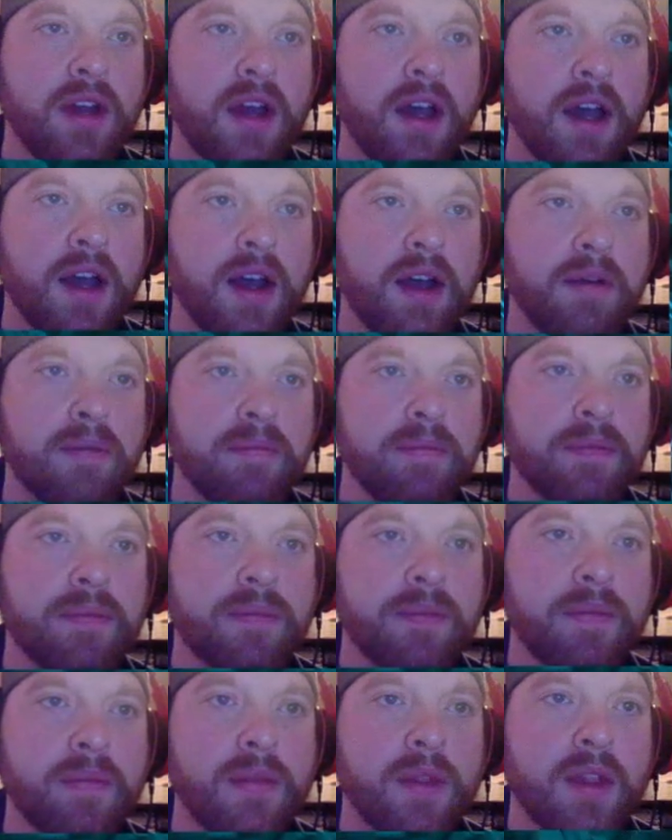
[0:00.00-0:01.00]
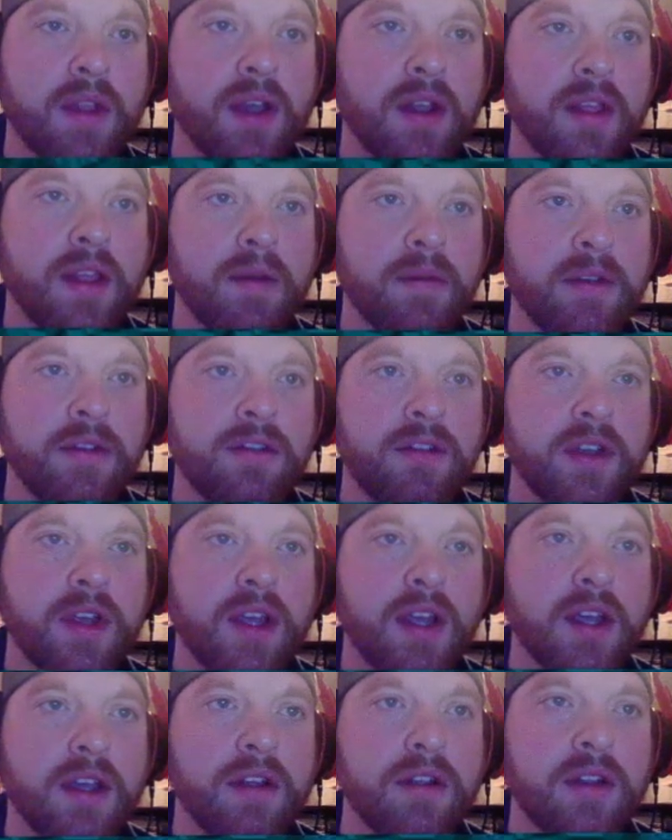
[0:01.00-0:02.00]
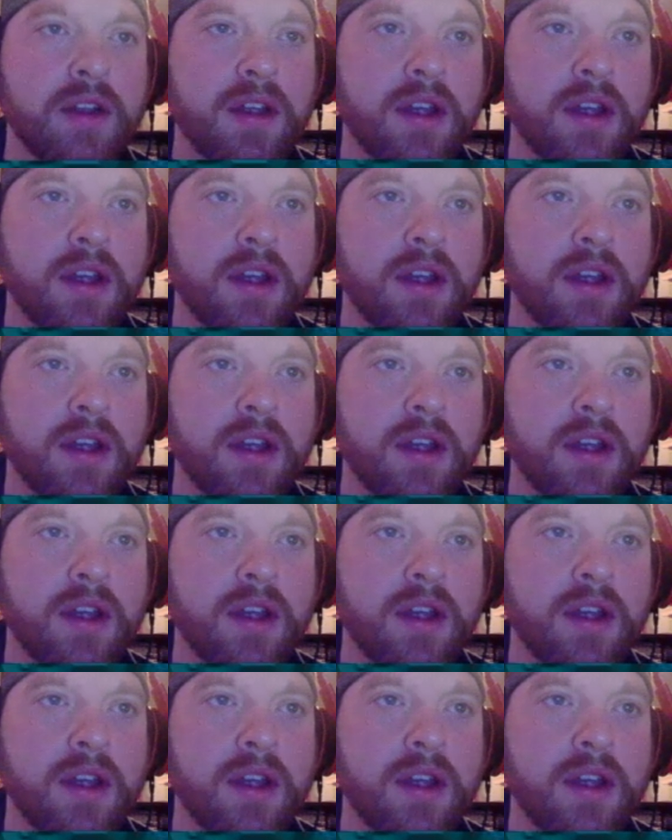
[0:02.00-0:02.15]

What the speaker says: Let me see.